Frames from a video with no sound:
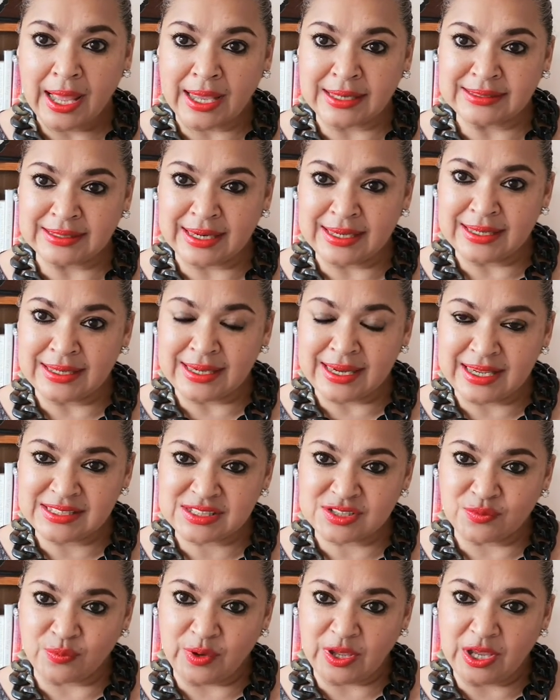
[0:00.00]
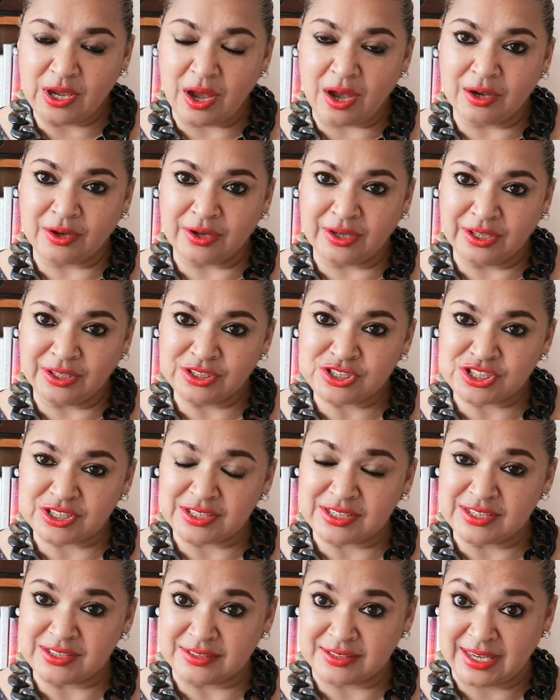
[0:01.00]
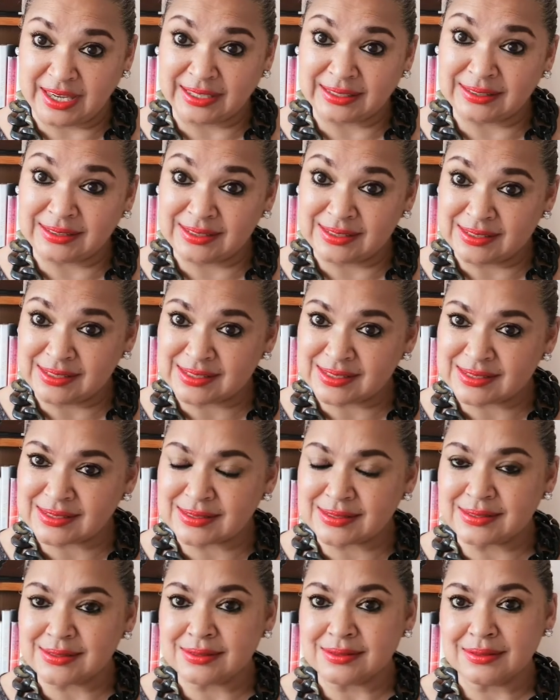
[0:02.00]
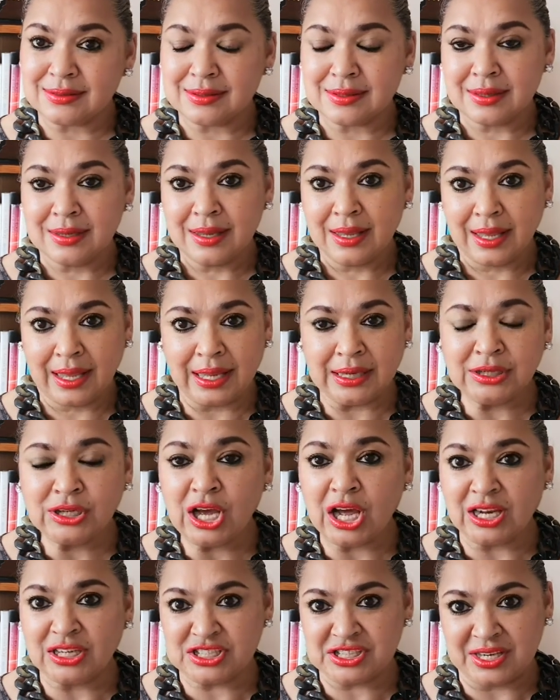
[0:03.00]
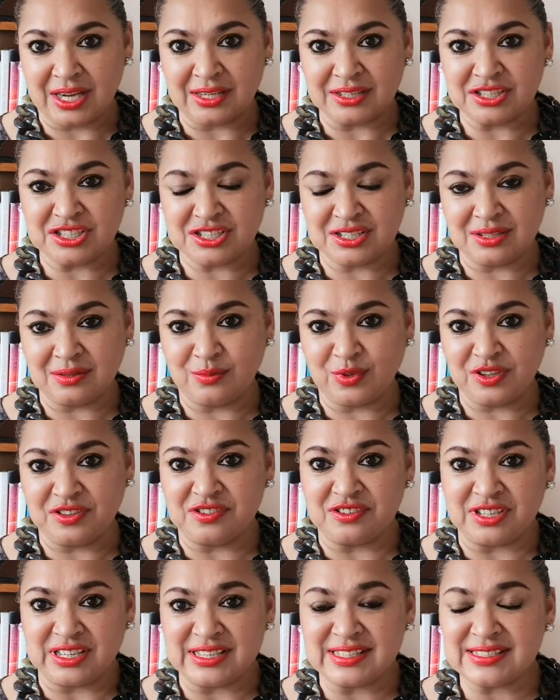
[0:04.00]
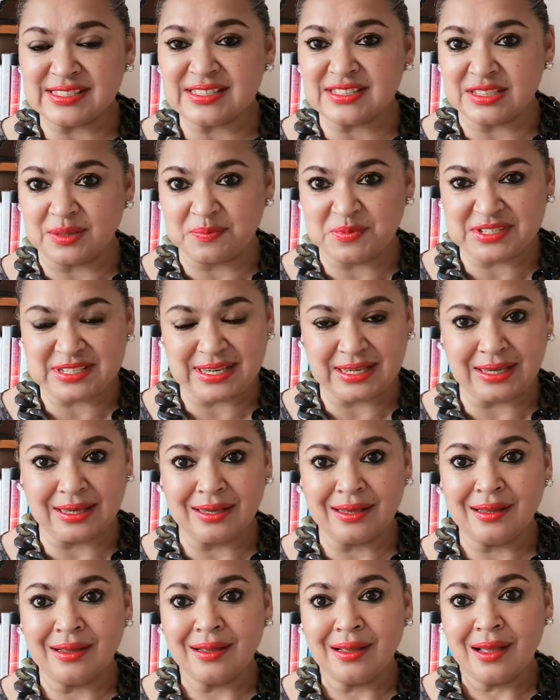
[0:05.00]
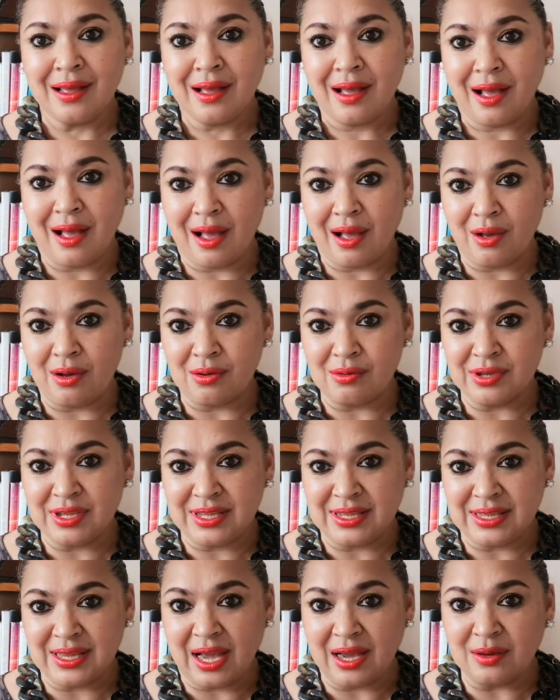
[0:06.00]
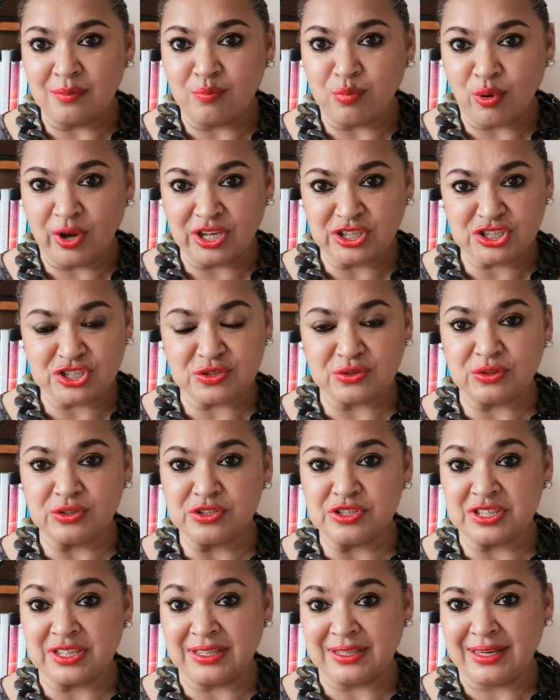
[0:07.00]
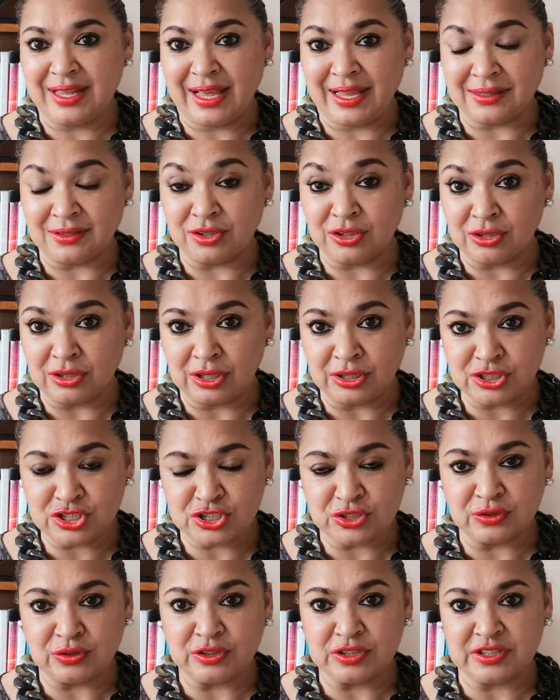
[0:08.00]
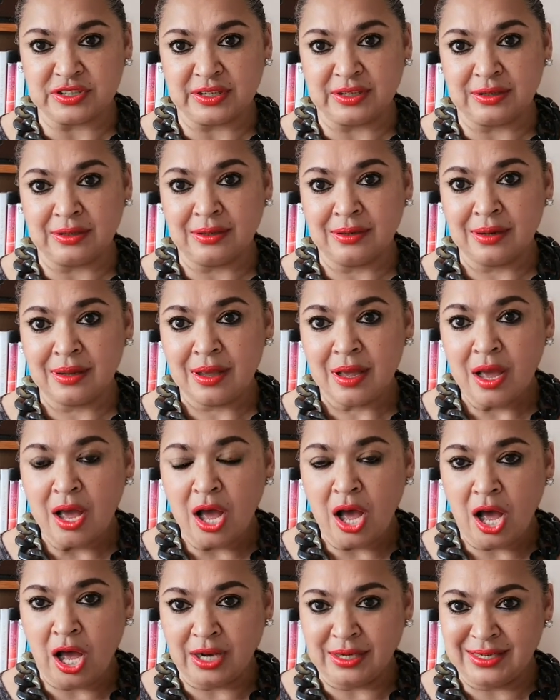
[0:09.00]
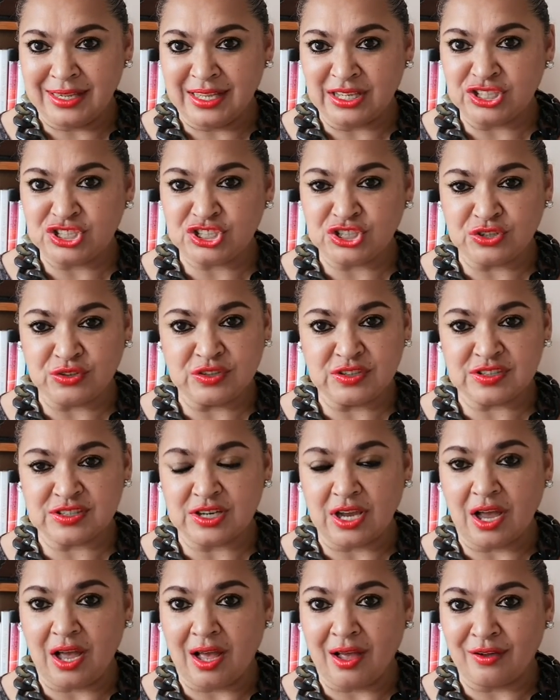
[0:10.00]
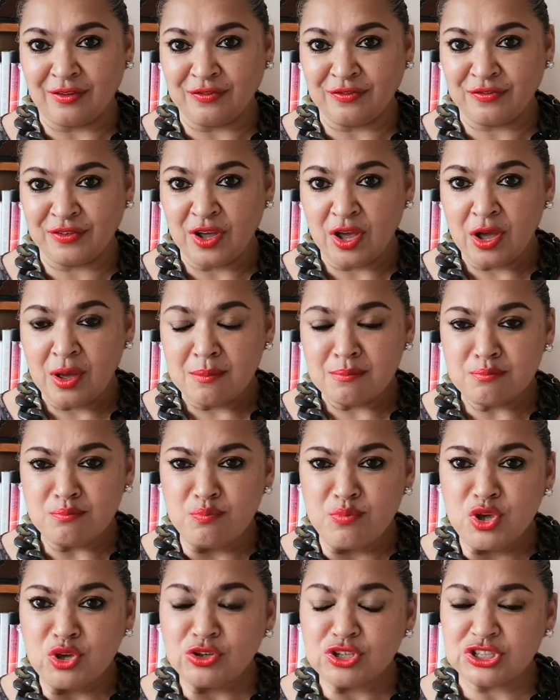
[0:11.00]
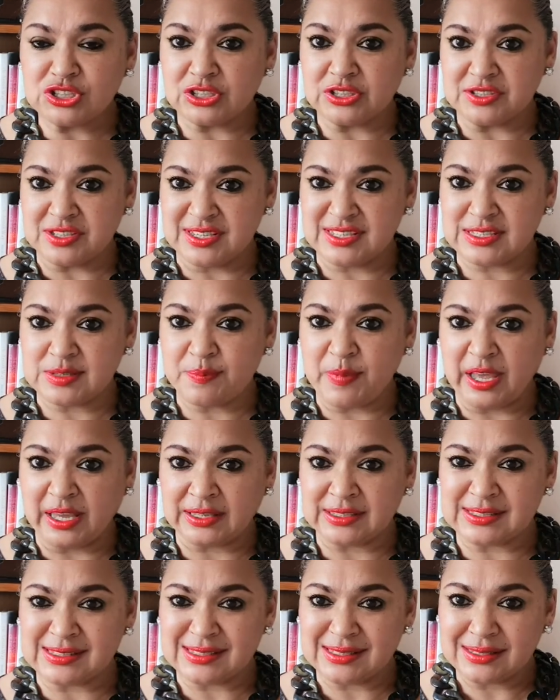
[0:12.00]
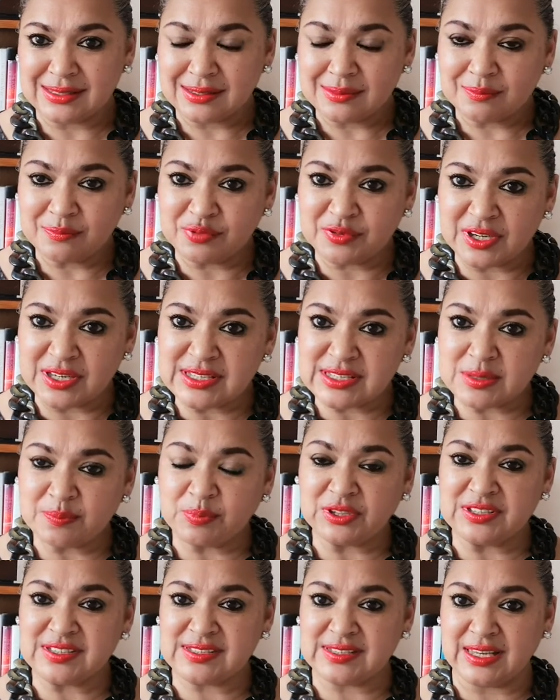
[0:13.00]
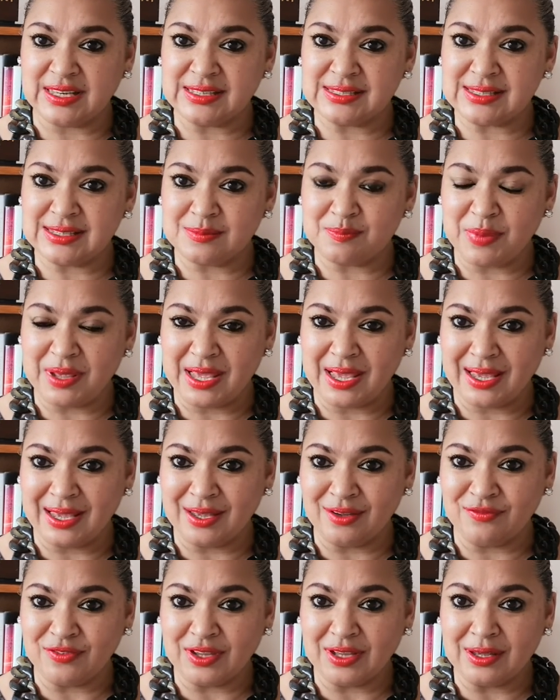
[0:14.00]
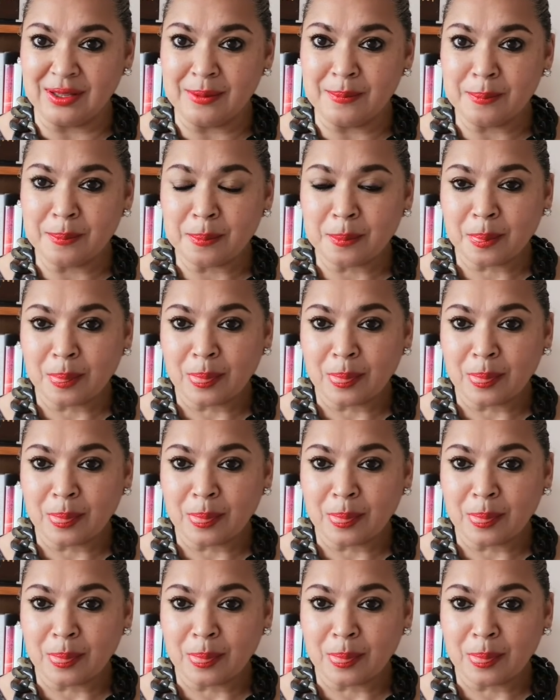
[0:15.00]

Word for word: And unless we are going to correct this, in conjunction with re-scripting our young boy children and girl children on issues of mutual respect, principle centered behavior,